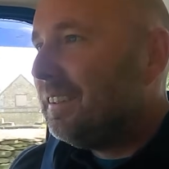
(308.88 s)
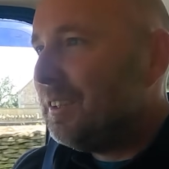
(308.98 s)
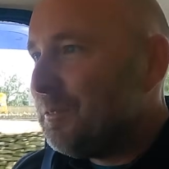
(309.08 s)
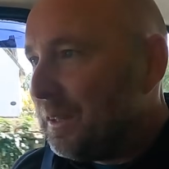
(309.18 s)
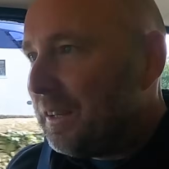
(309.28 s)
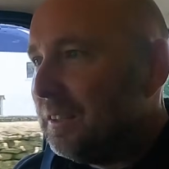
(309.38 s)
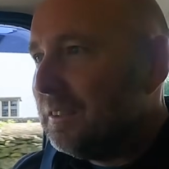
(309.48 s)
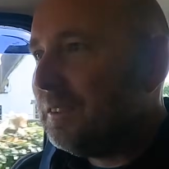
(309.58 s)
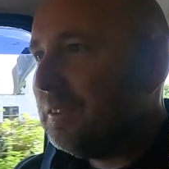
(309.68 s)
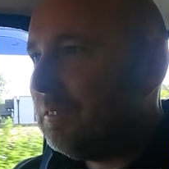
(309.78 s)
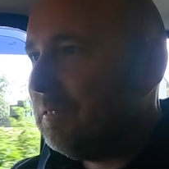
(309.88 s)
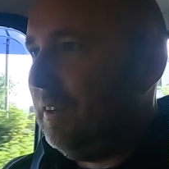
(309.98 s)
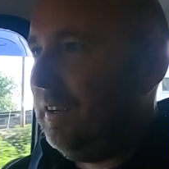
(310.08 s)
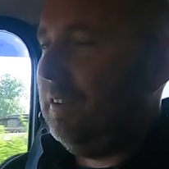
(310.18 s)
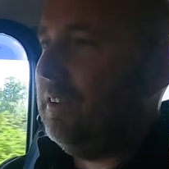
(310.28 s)
There we go.
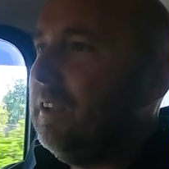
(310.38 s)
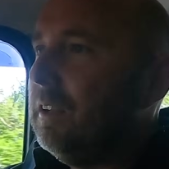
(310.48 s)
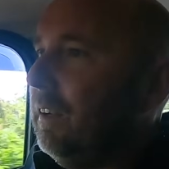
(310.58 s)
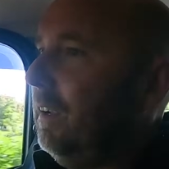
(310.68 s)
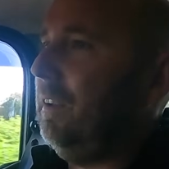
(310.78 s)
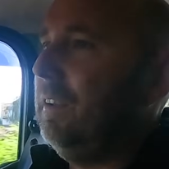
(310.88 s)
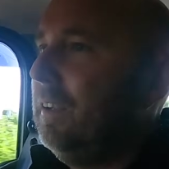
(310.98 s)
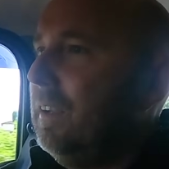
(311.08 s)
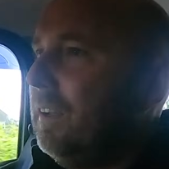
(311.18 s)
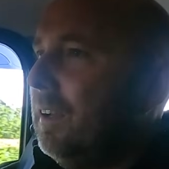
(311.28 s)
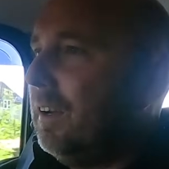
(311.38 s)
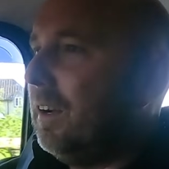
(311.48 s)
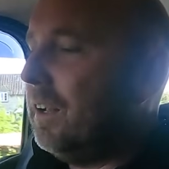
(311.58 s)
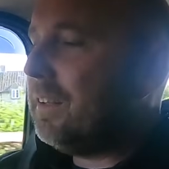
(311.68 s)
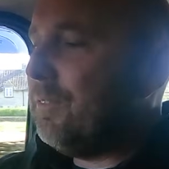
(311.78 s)
Wow. Like,
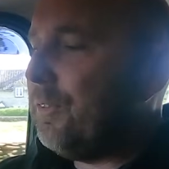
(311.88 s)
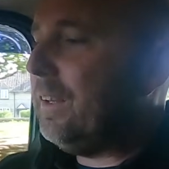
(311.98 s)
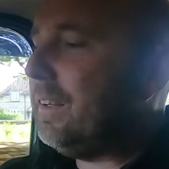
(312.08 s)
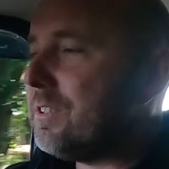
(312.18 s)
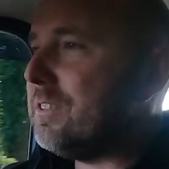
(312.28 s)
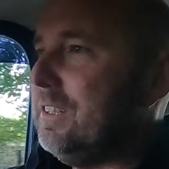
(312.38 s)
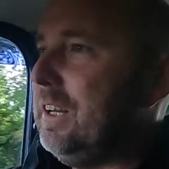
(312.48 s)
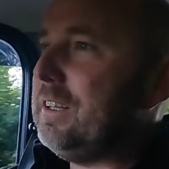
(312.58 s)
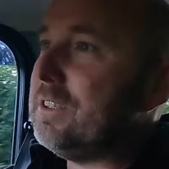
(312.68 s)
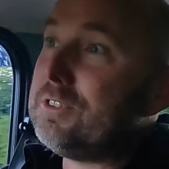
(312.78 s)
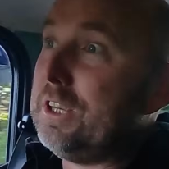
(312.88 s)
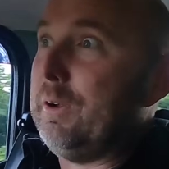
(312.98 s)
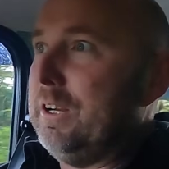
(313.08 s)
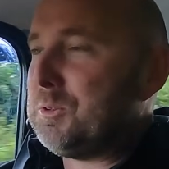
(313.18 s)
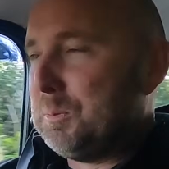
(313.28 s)
I didn't think this is. He goes, "I'll take
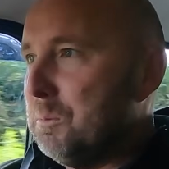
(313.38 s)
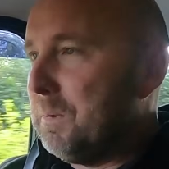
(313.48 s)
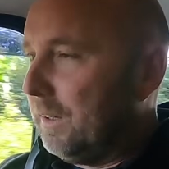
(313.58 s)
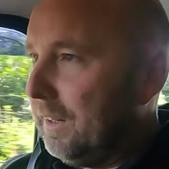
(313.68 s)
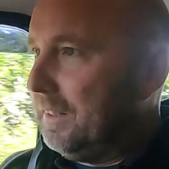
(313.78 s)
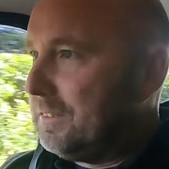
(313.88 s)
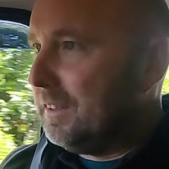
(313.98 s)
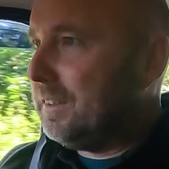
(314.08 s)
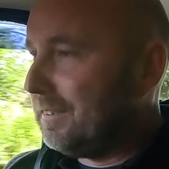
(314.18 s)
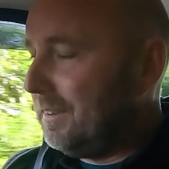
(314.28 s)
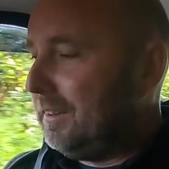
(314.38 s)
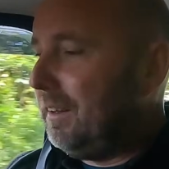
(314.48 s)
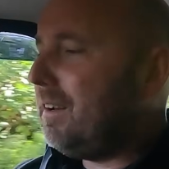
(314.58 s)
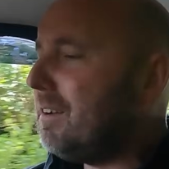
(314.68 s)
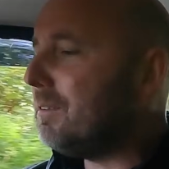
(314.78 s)
you out in sport mode later." I was like,
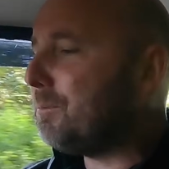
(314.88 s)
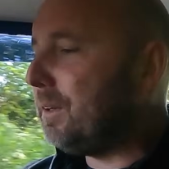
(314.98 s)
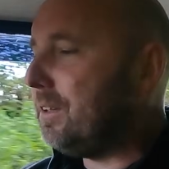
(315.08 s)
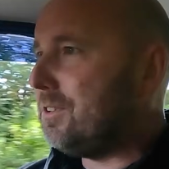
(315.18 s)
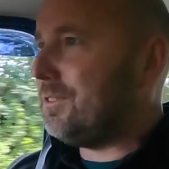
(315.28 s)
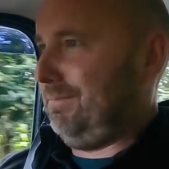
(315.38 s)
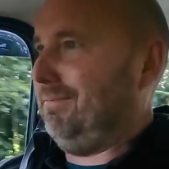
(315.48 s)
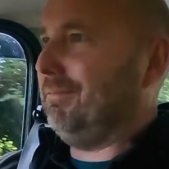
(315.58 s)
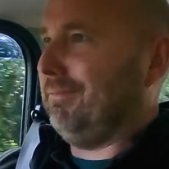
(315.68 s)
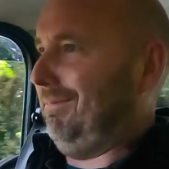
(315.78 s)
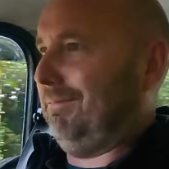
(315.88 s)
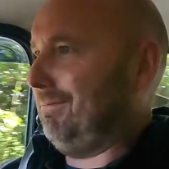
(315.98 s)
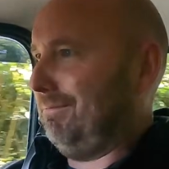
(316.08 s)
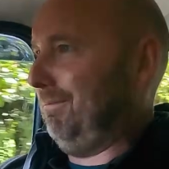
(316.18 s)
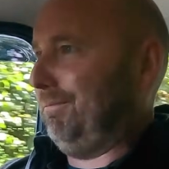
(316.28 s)
"No, but this is
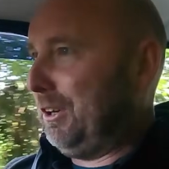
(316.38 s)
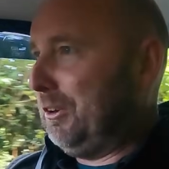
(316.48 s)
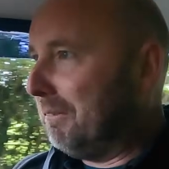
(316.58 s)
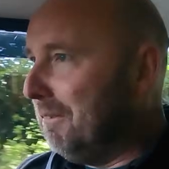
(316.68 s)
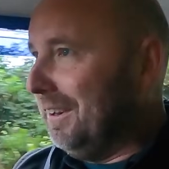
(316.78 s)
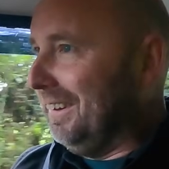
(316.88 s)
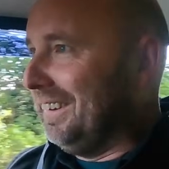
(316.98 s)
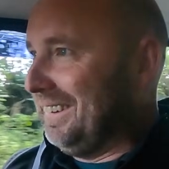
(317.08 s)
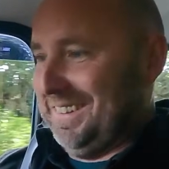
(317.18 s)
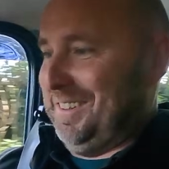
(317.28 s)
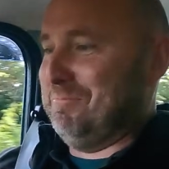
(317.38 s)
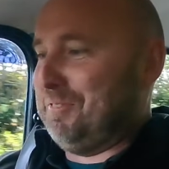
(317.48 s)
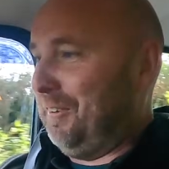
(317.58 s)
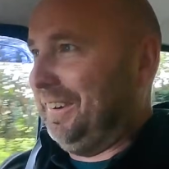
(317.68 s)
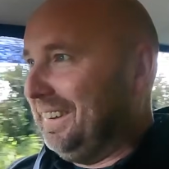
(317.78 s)
good,
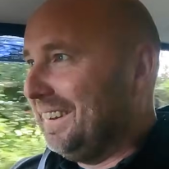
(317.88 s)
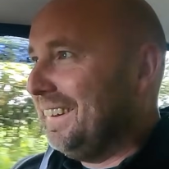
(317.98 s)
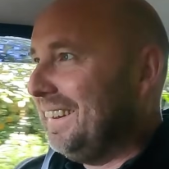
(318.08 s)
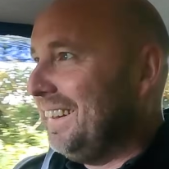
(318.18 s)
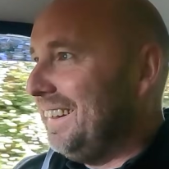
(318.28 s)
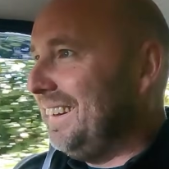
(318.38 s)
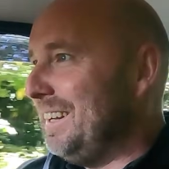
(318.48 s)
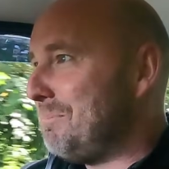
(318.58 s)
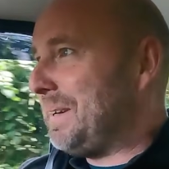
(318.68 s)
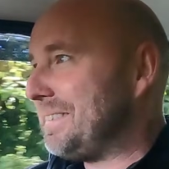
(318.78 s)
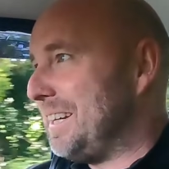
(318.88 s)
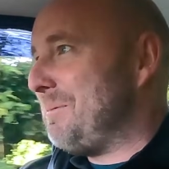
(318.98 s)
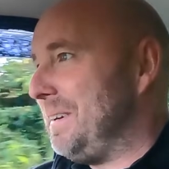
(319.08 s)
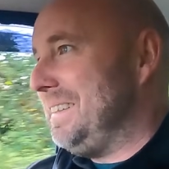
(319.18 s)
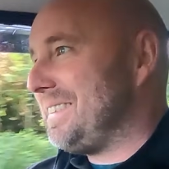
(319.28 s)
fine." It picks
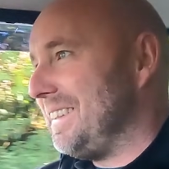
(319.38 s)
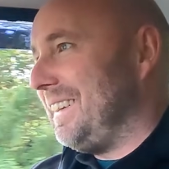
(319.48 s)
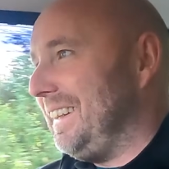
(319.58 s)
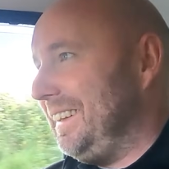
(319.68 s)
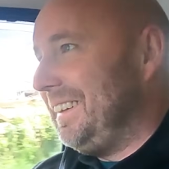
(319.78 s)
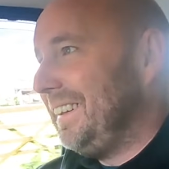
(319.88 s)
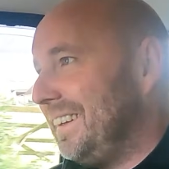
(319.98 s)
up instantly.